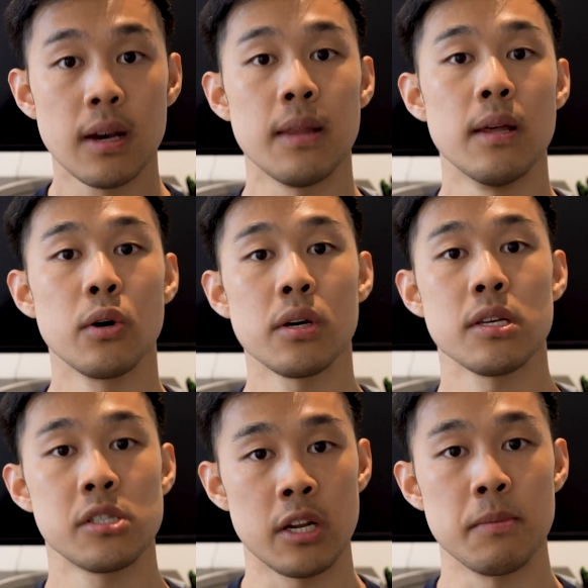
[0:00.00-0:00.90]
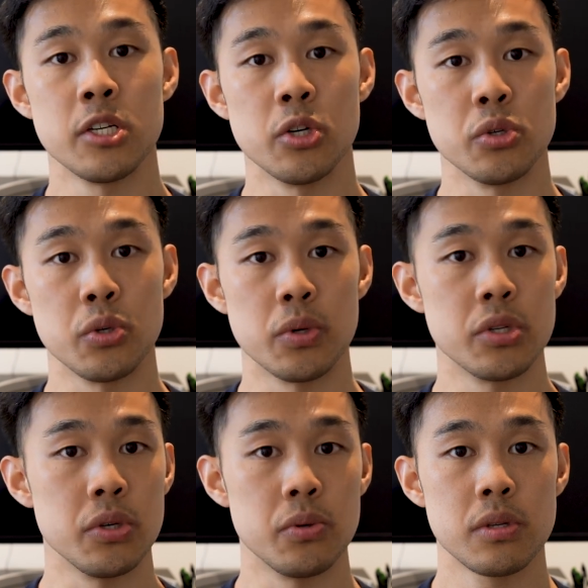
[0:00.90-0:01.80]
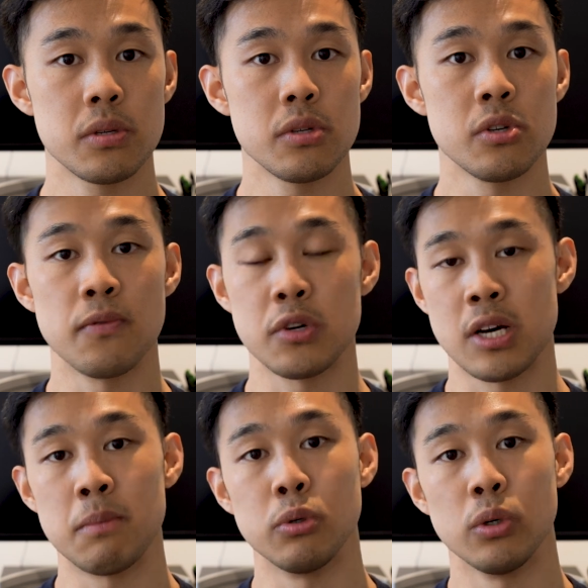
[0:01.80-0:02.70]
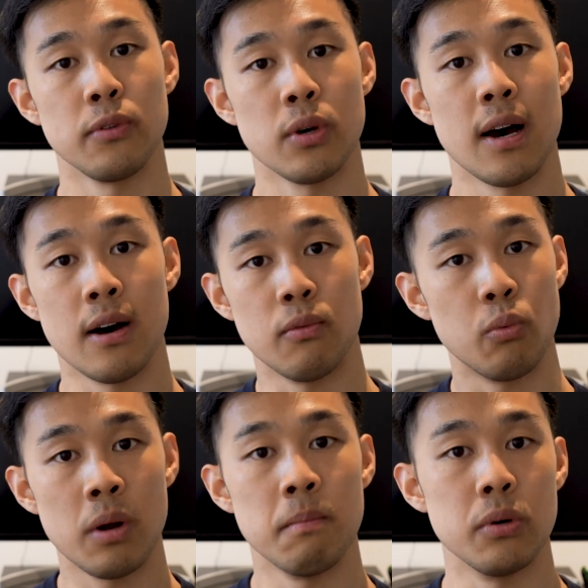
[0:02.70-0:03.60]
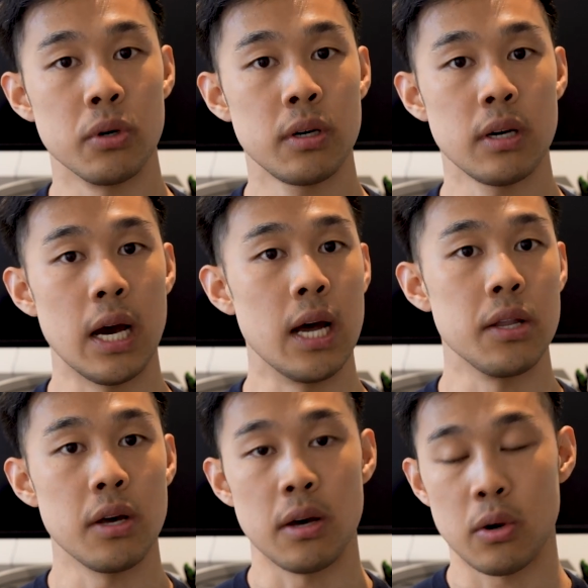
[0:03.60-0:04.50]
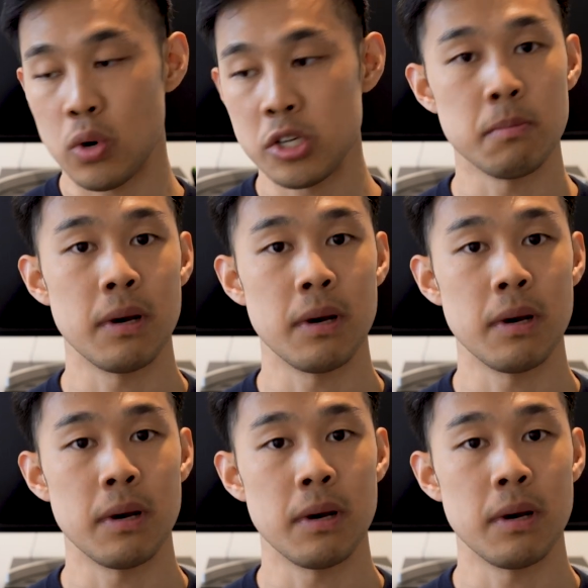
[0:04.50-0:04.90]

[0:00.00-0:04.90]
and then look at the study materials you want to use. So for example, if you have one book and a question